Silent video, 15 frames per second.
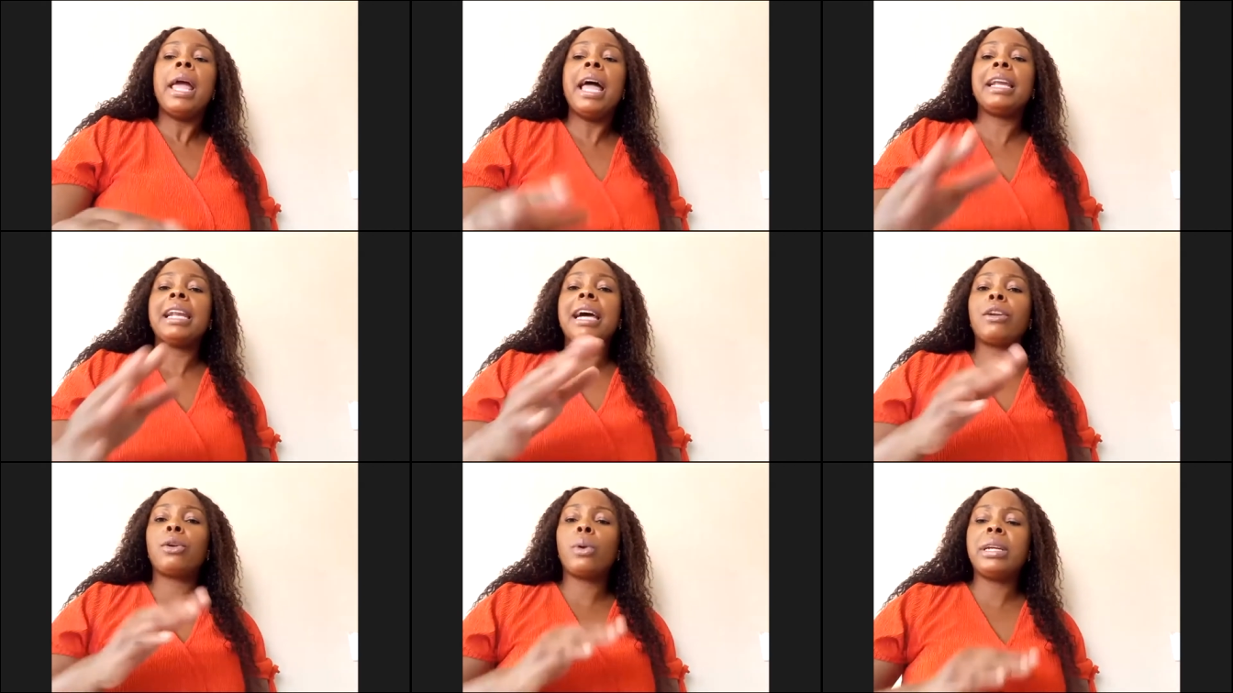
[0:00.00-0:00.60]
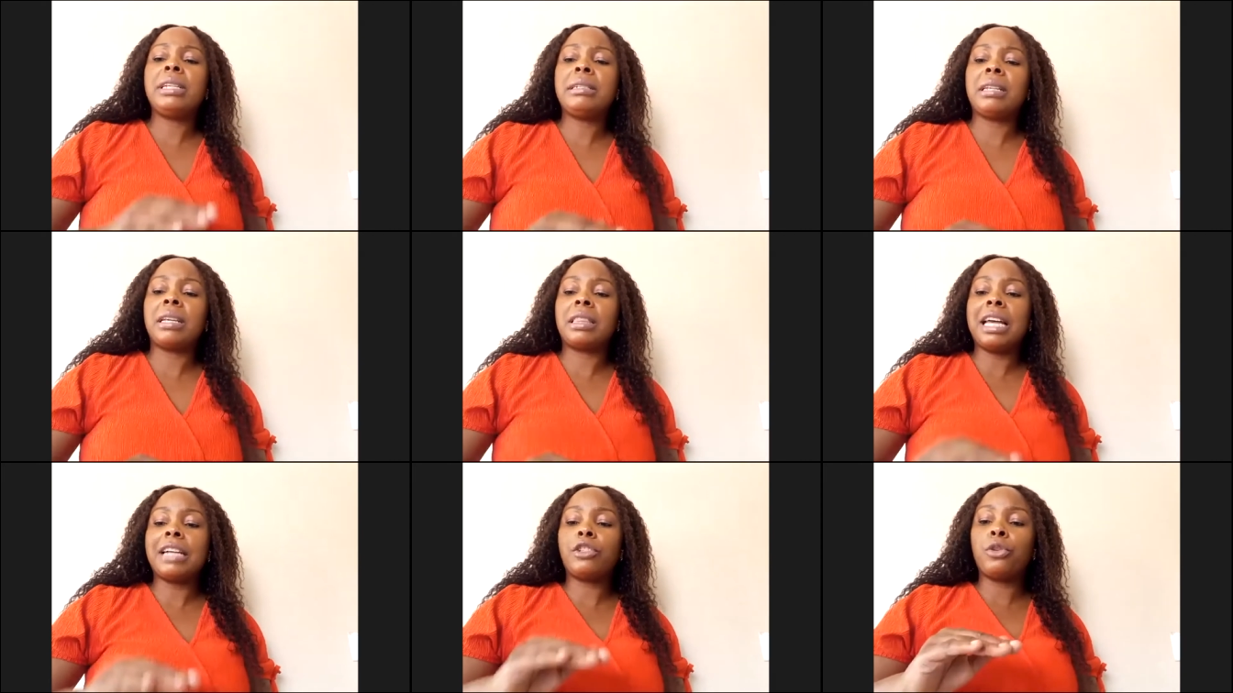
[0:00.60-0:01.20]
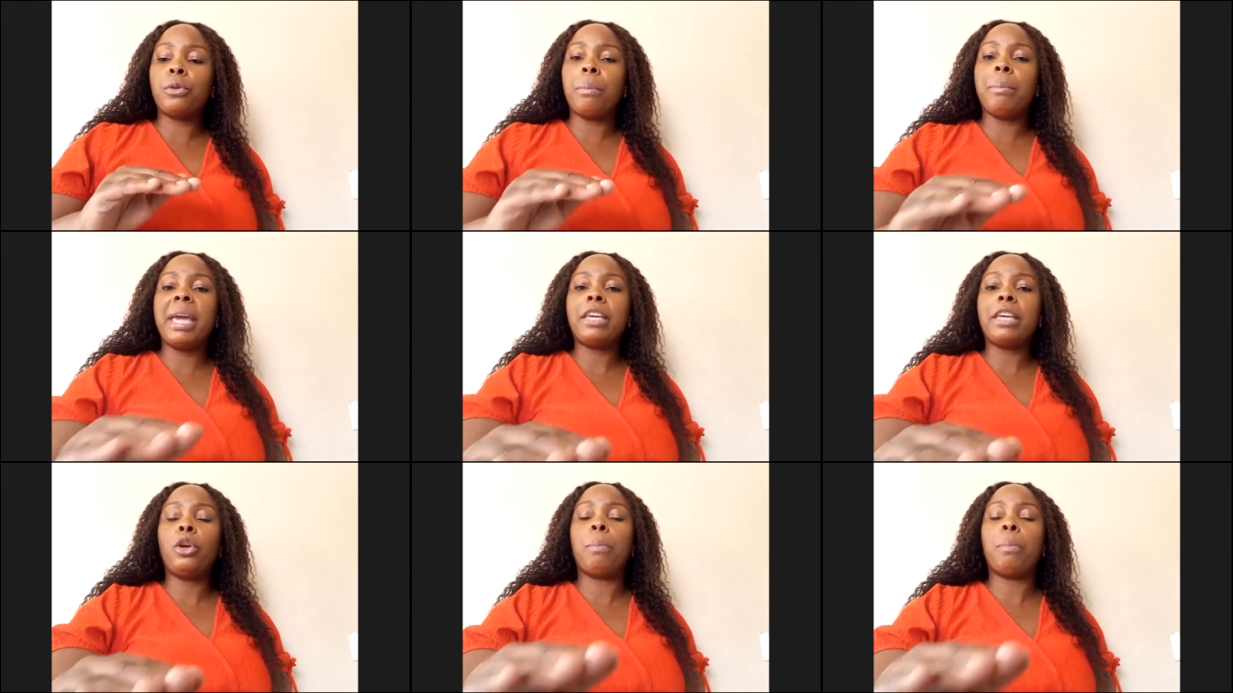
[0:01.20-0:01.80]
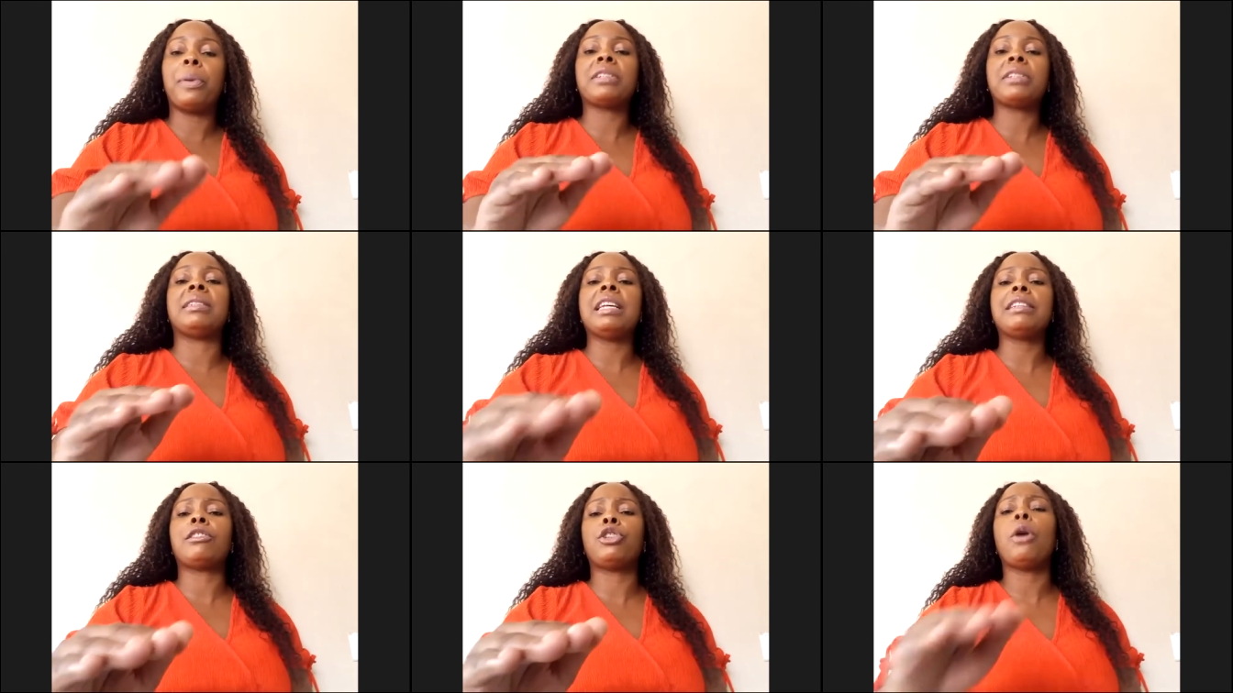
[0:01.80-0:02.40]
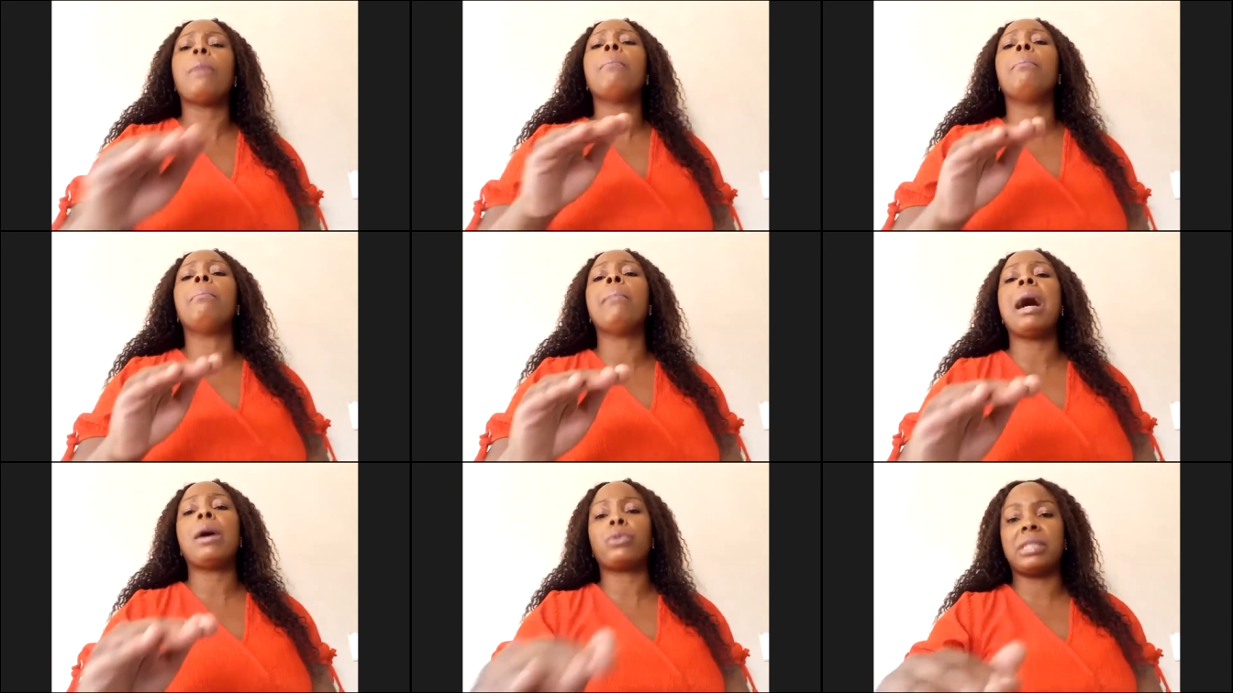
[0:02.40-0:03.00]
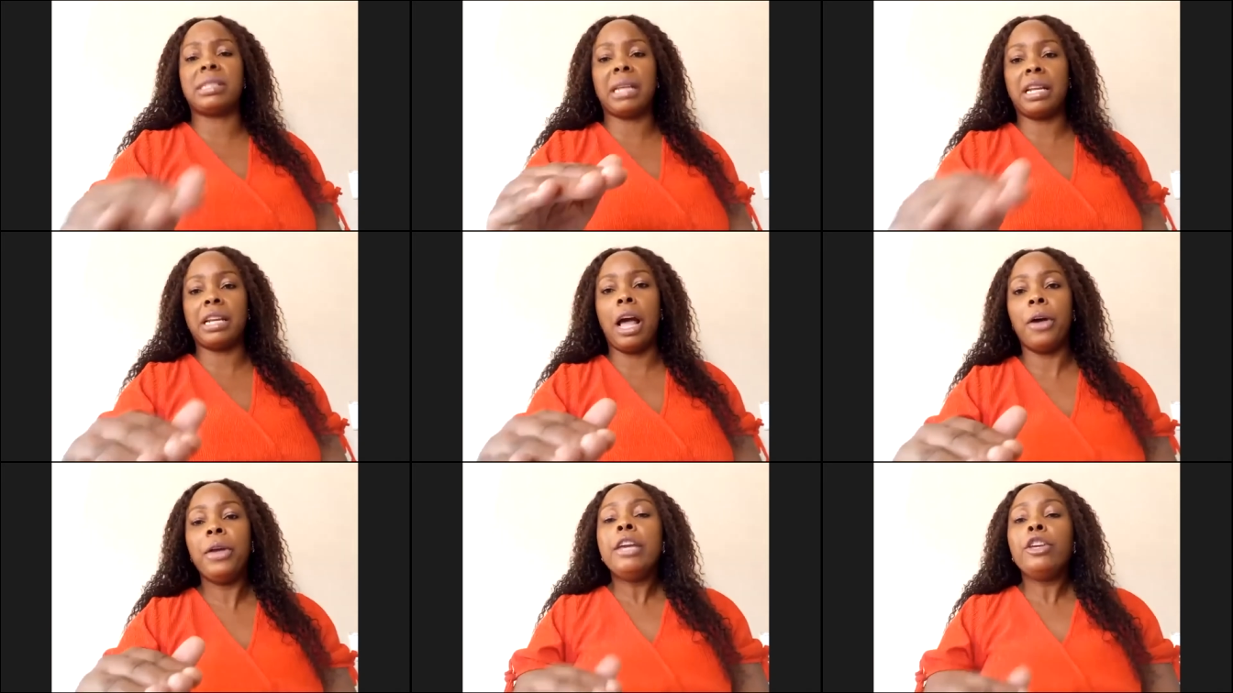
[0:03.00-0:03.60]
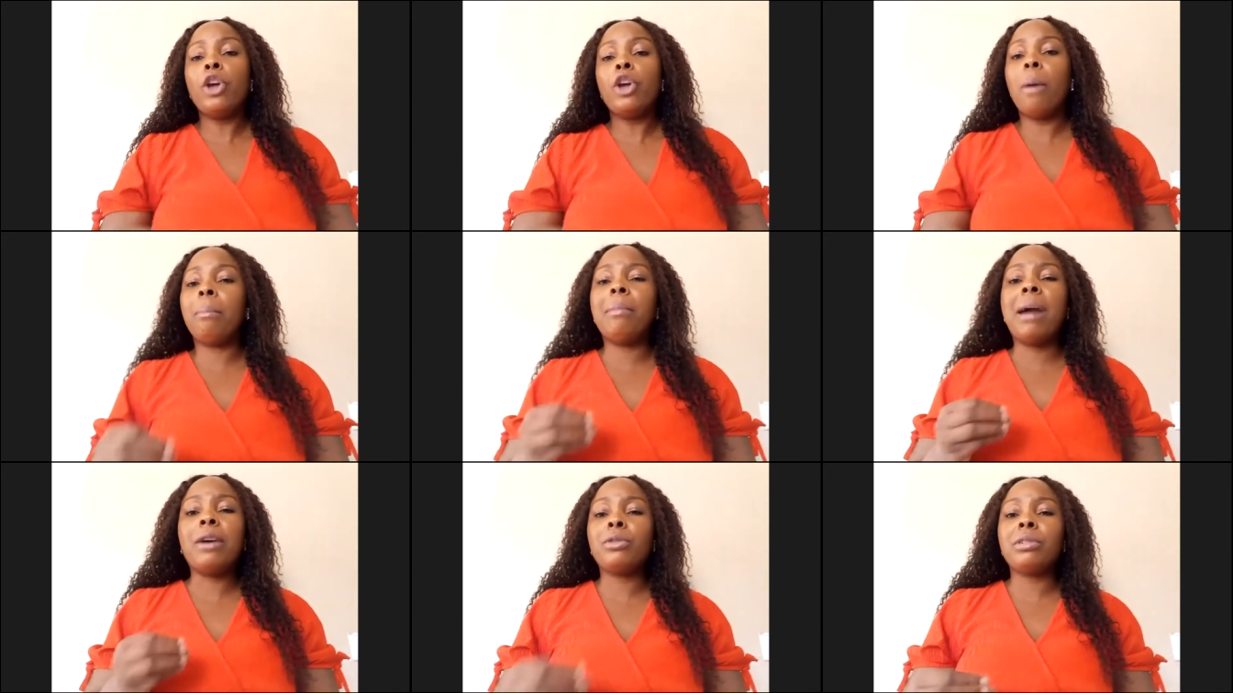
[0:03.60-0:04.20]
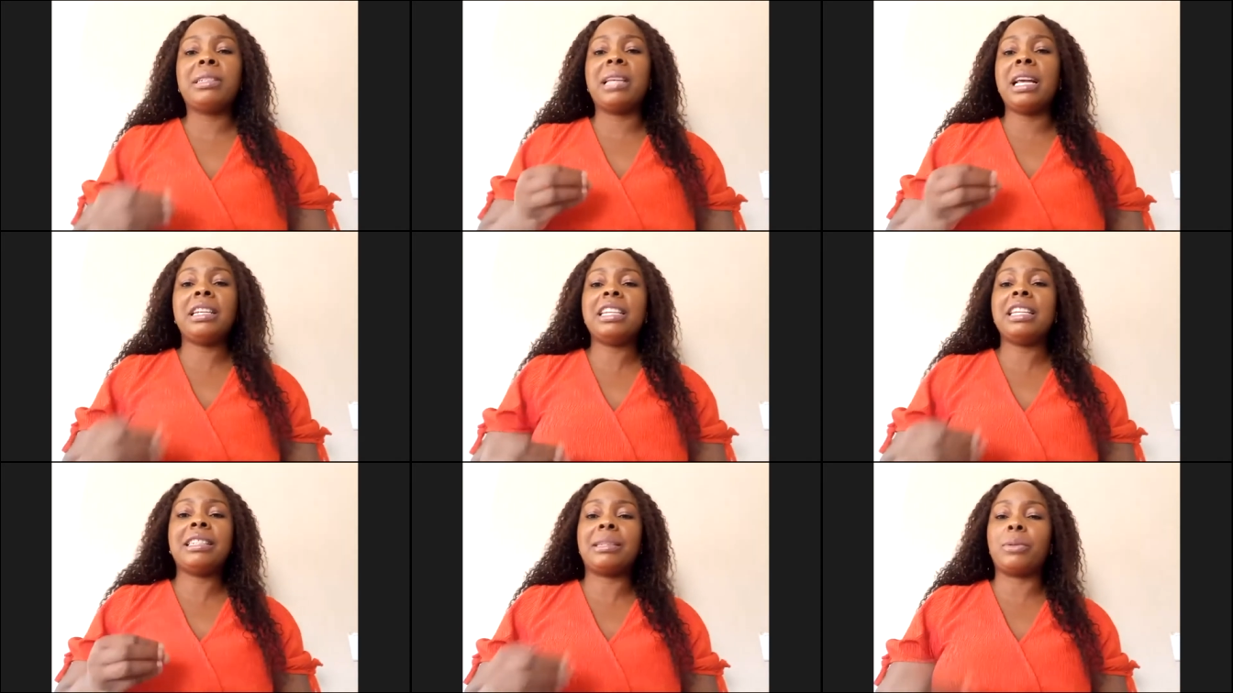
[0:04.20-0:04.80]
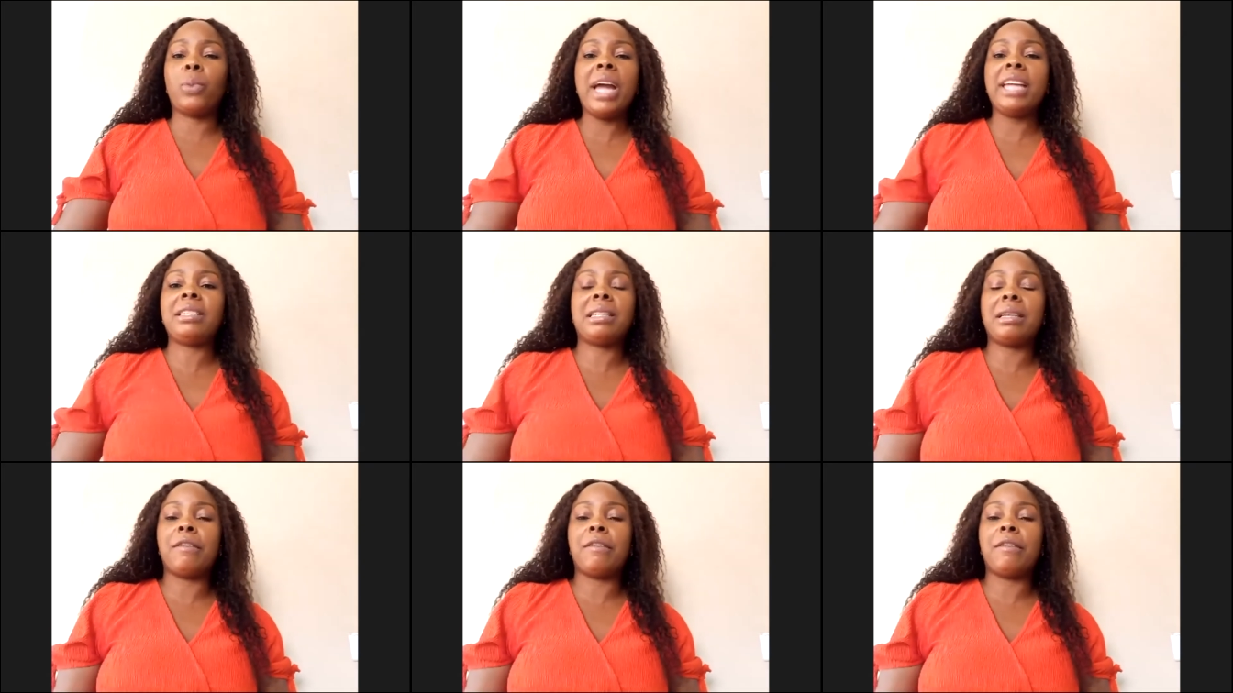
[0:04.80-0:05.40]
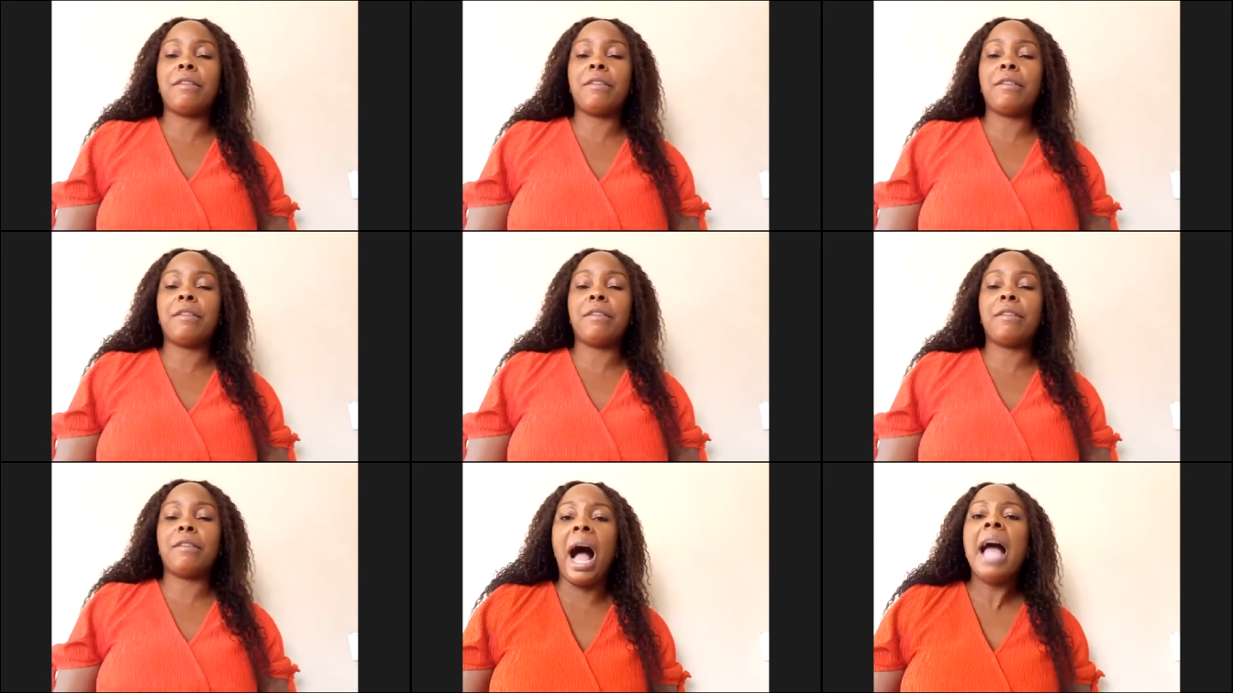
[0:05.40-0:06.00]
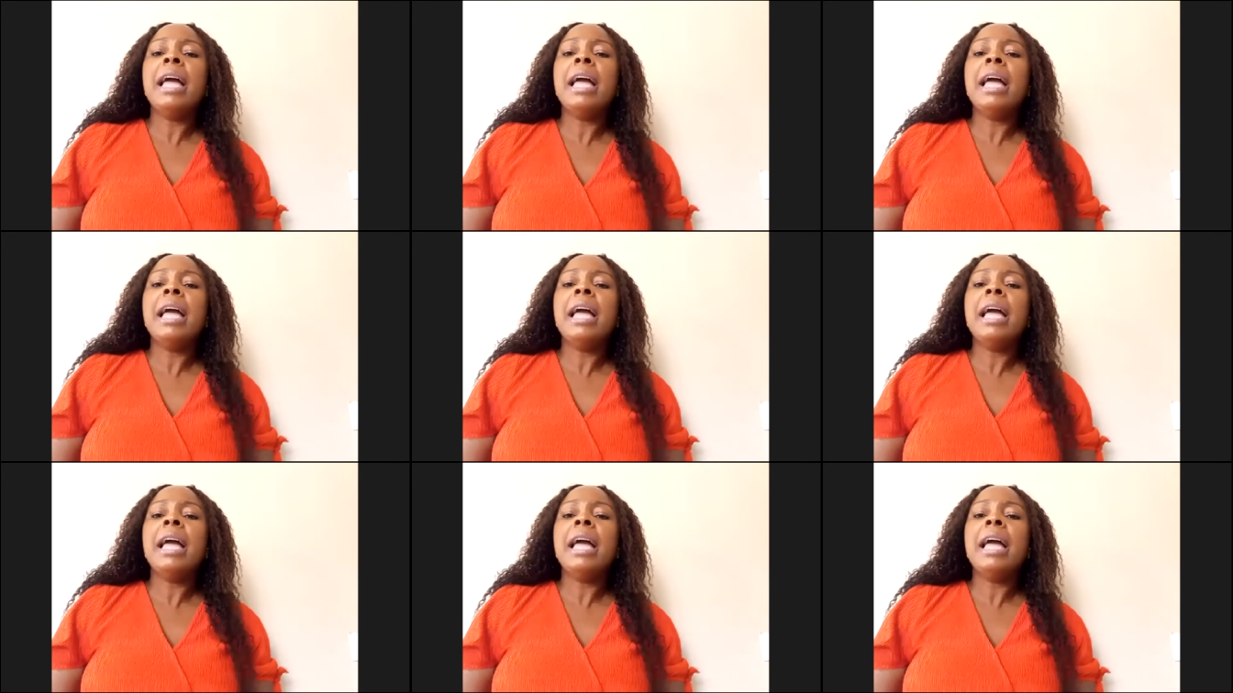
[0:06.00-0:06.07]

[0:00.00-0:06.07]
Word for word: an anointing that you make you possess your mountain. Your mountain is waiting for you.